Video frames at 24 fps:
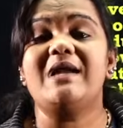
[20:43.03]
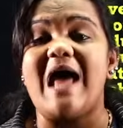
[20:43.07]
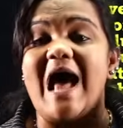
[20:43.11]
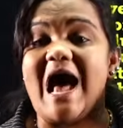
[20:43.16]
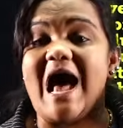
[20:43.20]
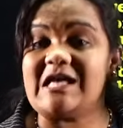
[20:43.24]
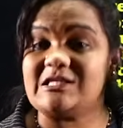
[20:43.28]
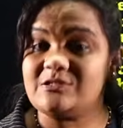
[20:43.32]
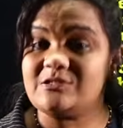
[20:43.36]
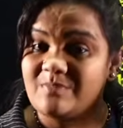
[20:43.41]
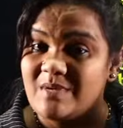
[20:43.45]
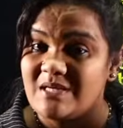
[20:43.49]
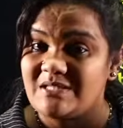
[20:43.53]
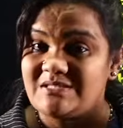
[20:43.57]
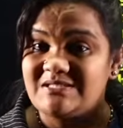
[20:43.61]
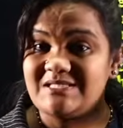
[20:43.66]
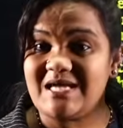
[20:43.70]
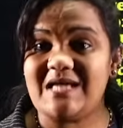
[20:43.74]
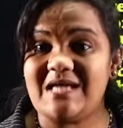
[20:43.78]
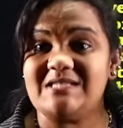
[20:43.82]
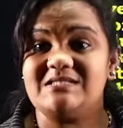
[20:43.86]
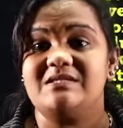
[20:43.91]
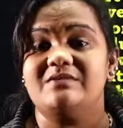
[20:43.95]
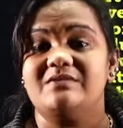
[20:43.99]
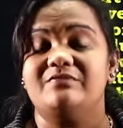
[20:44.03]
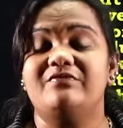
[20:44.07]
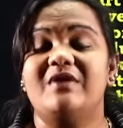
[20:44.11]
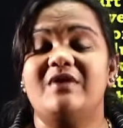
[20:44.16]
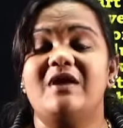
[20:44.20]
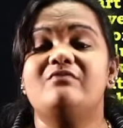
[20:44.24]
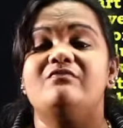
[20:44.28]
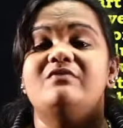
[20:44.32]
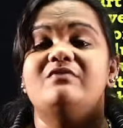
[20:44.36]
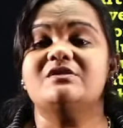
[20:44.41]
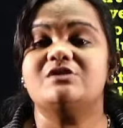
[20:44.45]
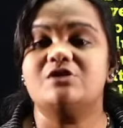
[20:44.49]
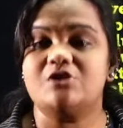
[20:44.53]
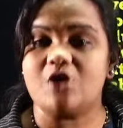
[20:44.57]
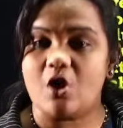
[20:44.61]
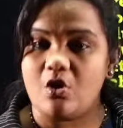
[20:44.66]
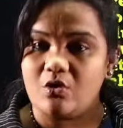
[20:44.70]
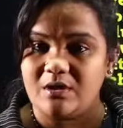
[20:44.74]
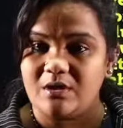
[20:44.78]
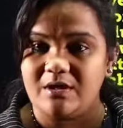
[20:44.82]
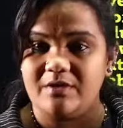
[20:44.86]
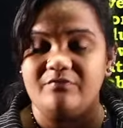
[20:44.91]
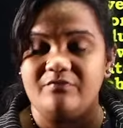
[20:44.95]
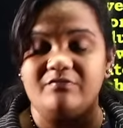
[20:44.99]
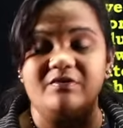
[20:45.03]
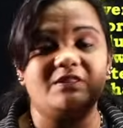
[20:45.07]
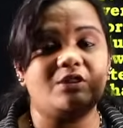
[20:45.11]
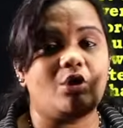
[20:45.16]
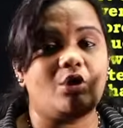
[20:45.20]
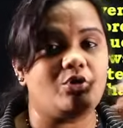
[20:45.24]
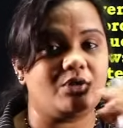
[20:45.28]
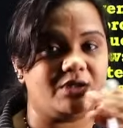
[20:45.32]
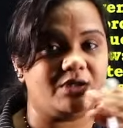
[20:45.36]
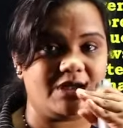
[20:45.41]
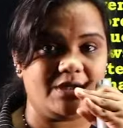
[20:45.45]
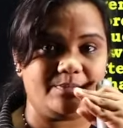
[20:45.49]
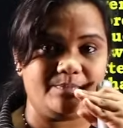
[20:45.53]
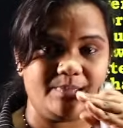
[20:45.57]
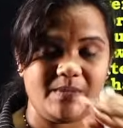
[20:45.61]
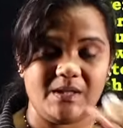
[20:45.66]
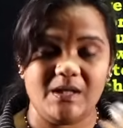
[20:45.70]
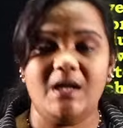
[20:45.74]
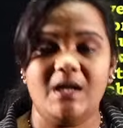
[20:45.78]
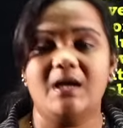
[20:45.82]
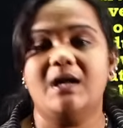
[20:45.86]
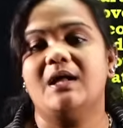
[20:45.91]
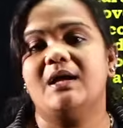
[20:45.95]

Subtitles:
as much as when we shout without keeping